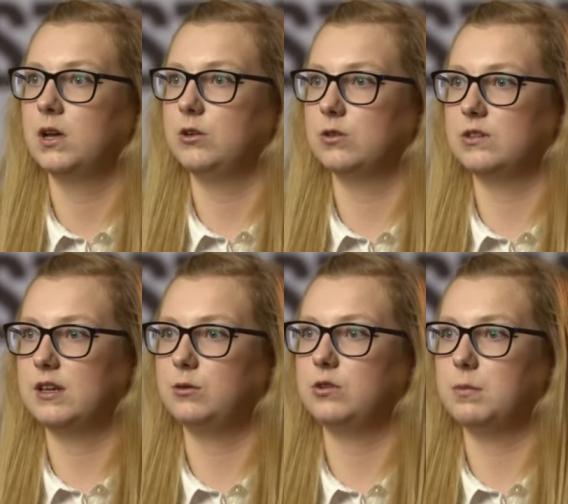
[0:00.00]
your
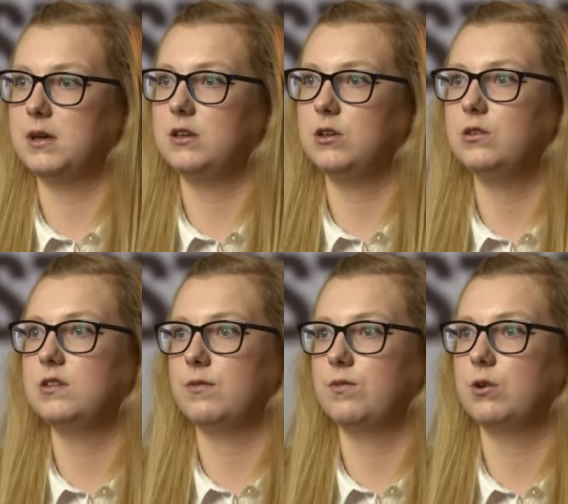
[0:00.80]
skills are being
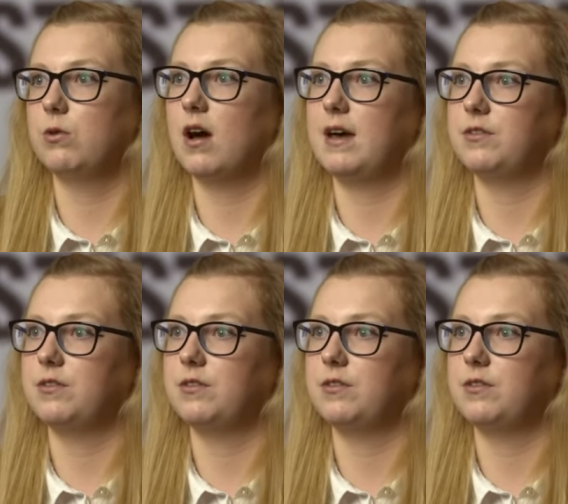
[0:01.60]
used in real life